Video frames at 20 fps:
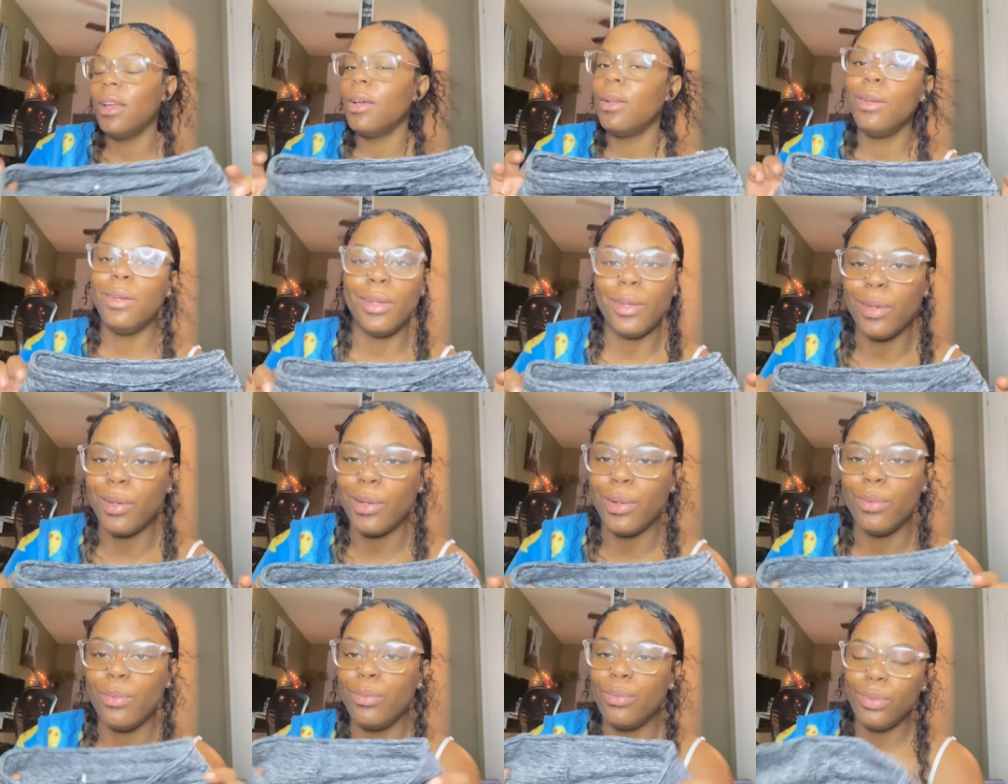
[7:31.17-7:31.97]

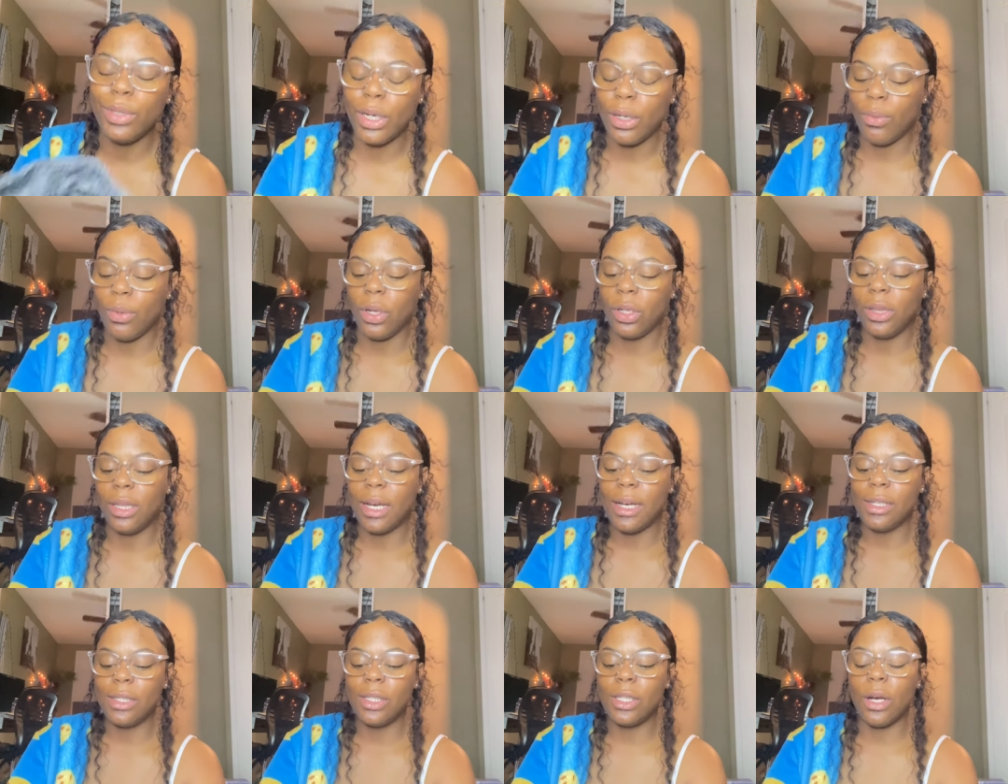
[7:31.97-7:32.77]
no, we don't want
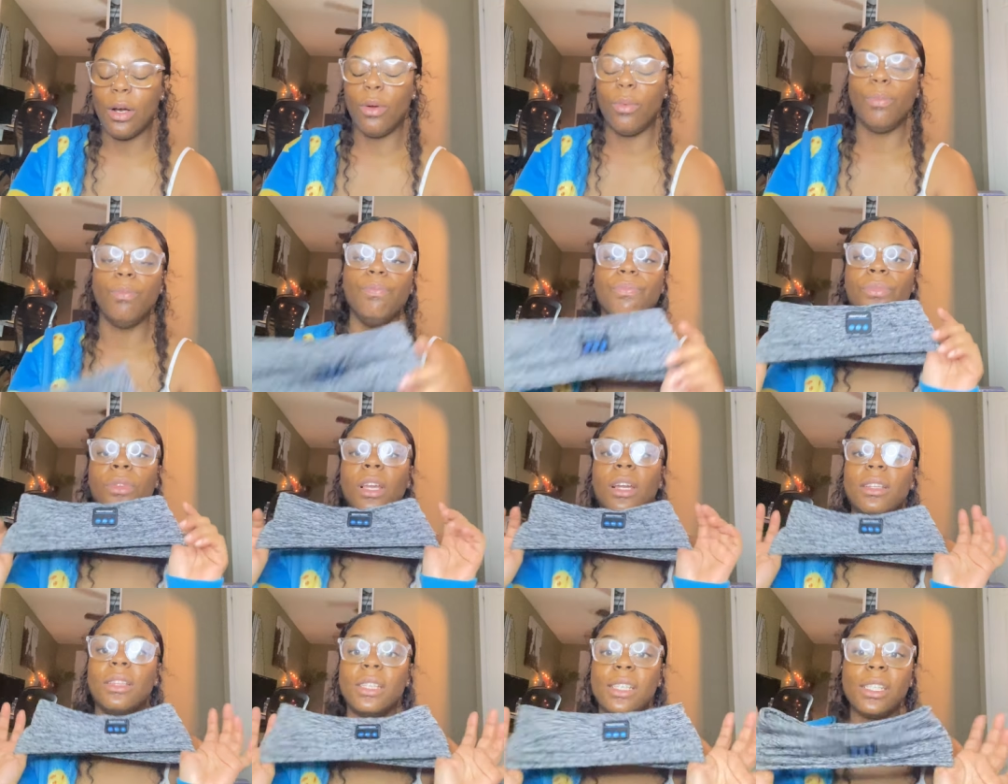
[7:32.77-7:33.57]
that. So
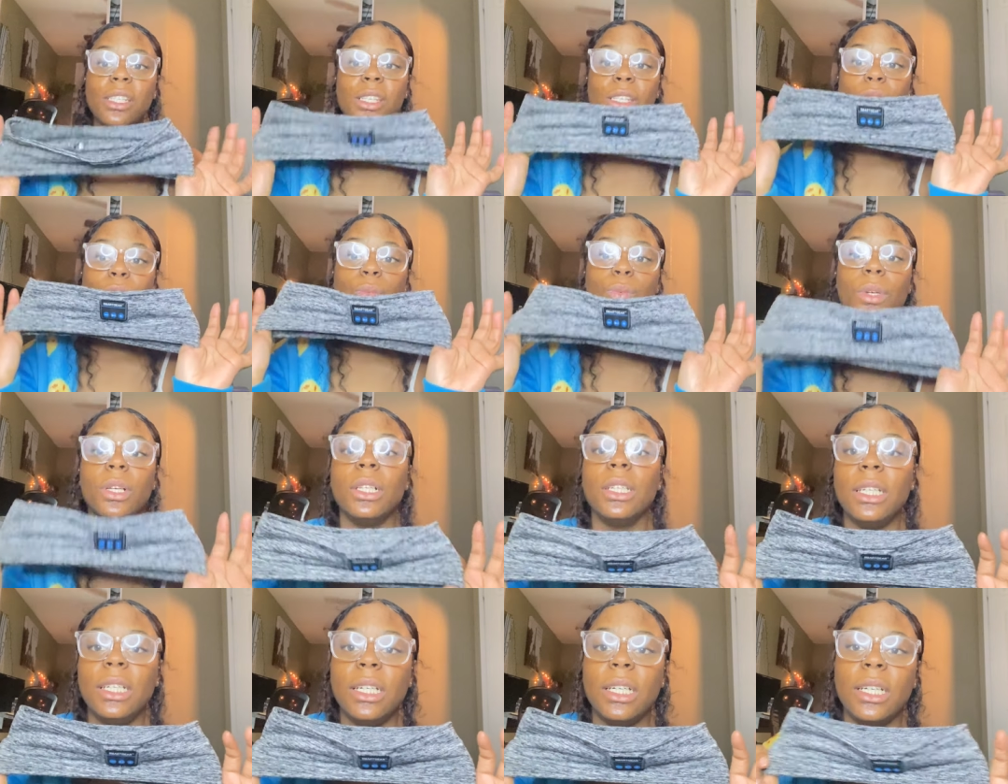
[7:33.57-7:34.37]
this is
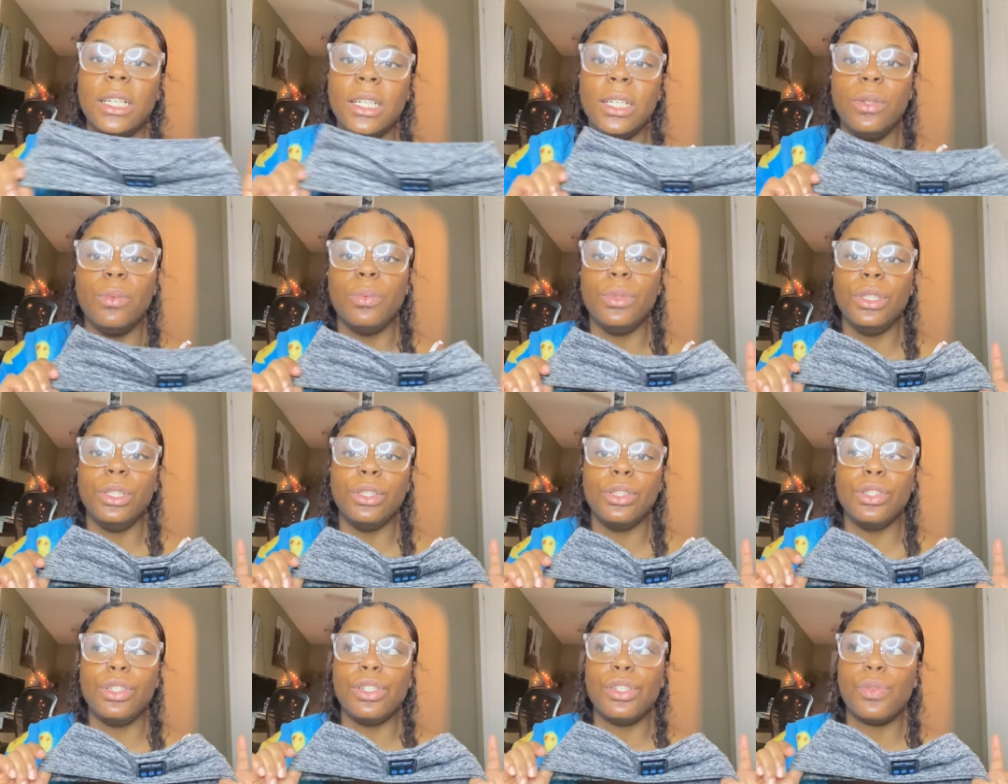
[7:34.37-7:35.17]
really good when
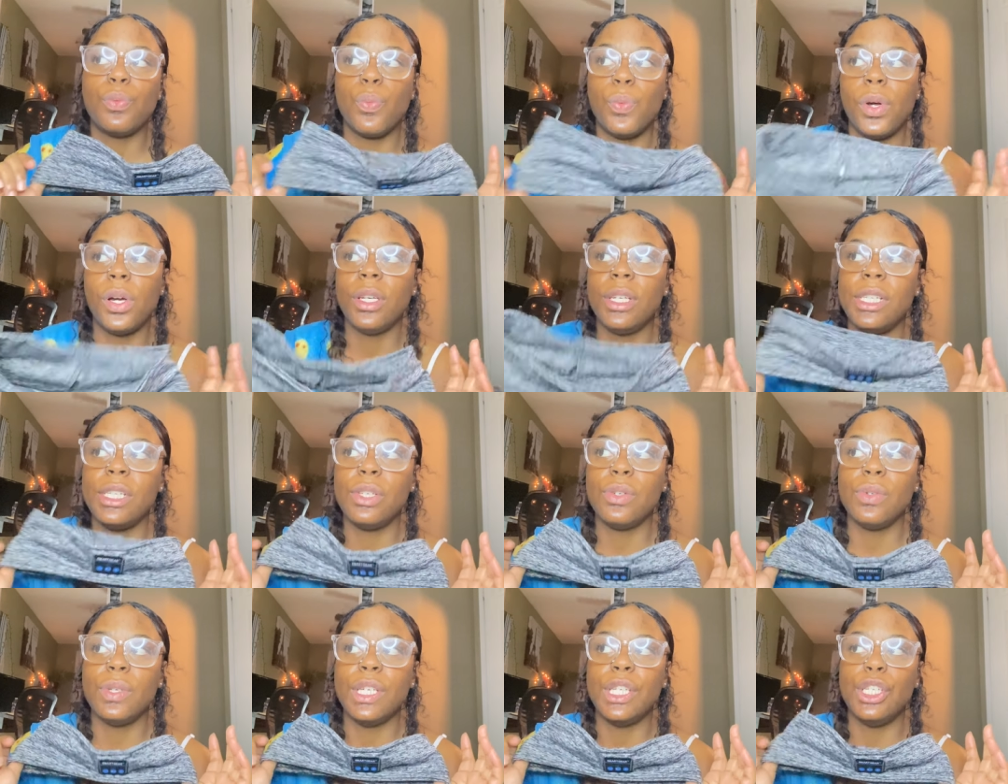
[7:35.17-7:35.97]
you're just wanting
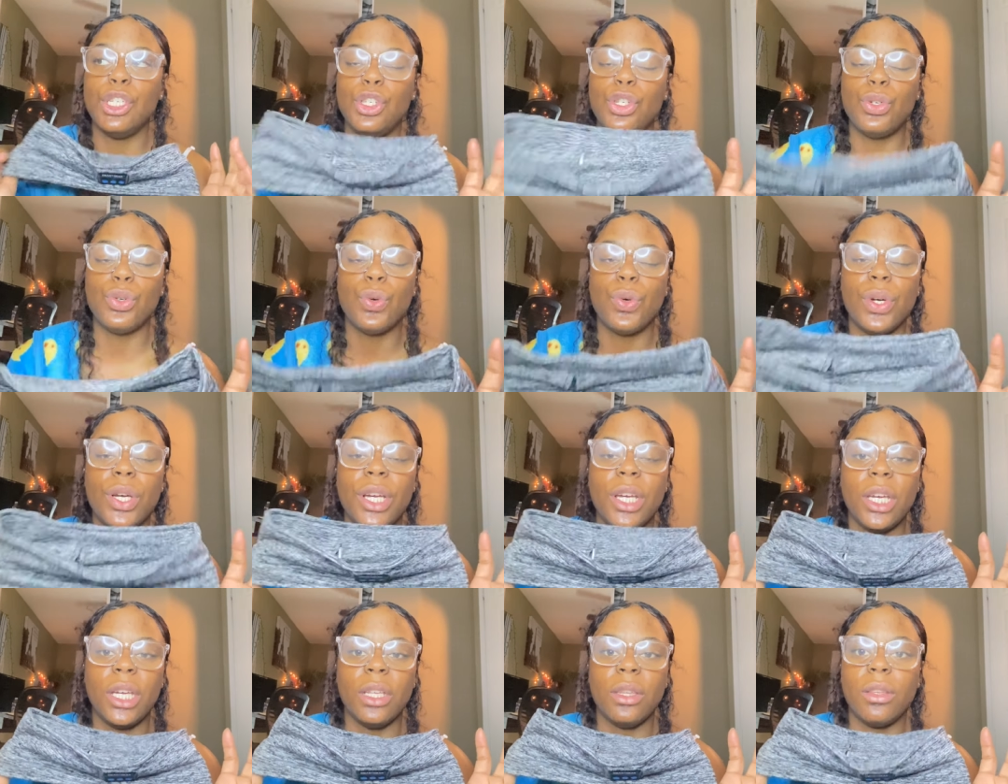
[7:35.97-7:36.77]
to
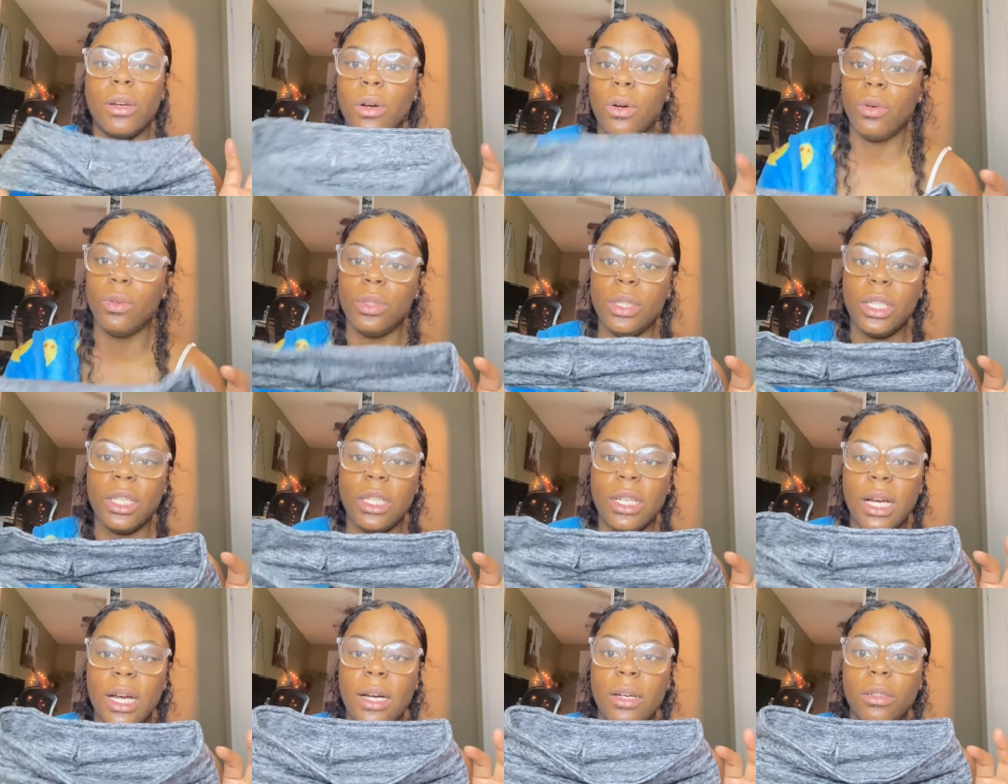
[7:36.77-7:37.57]
enjoy the whole
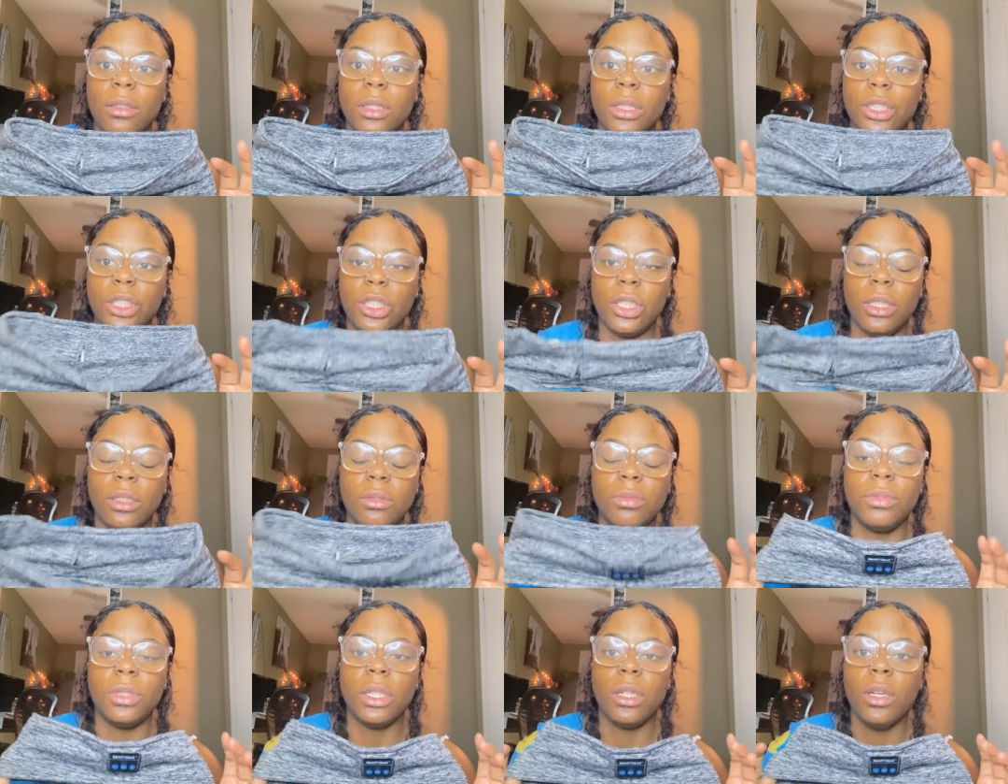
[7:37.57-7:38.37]
10-hour
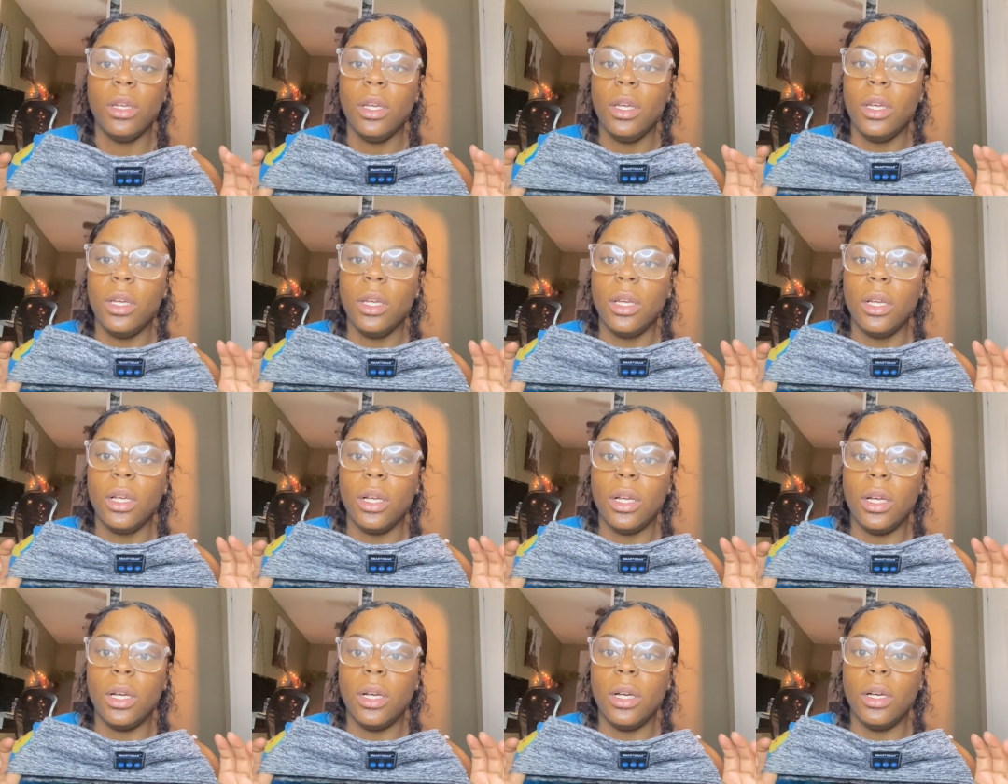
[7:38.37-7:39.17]
shift
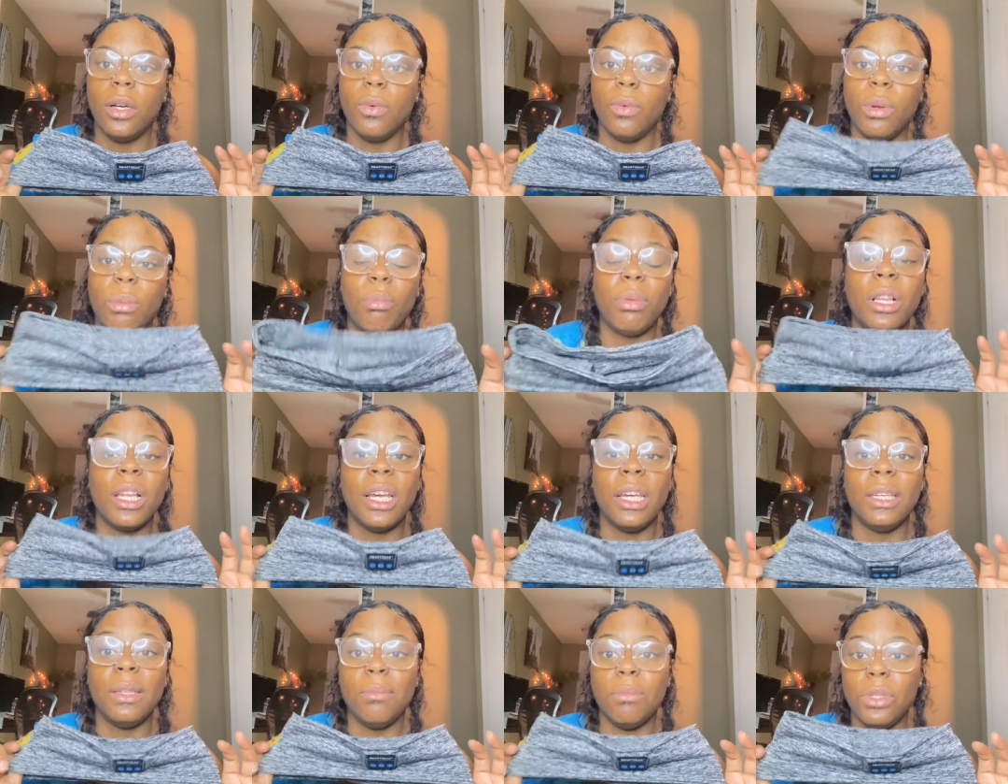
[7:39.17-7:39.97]
with
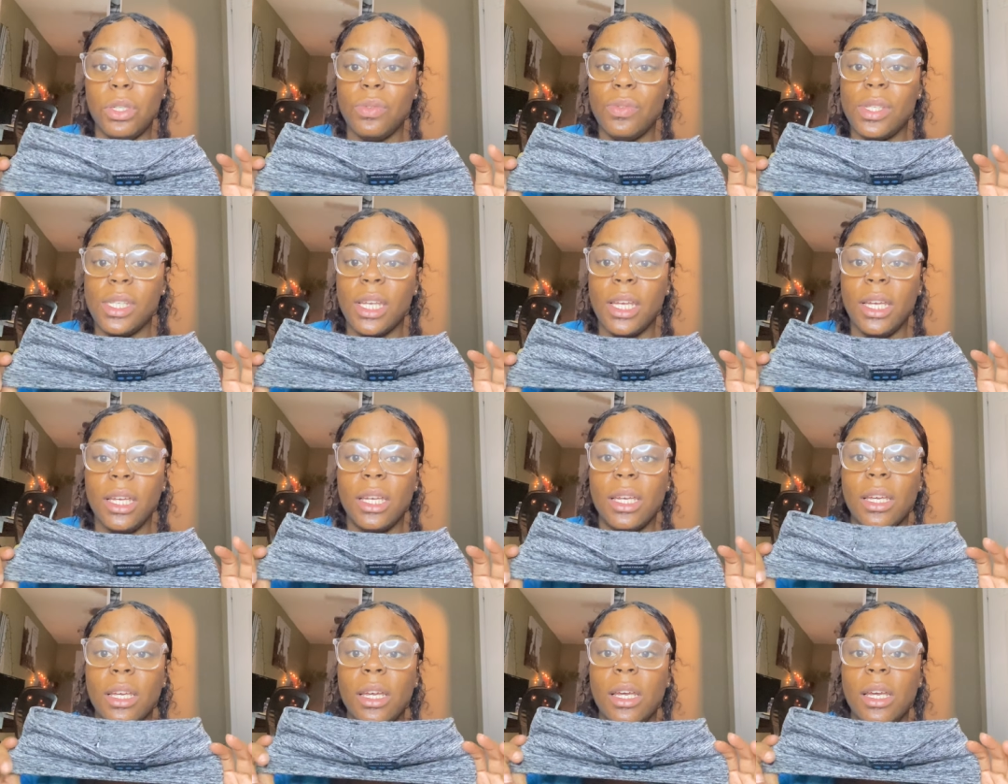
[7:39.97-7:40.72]
playing music.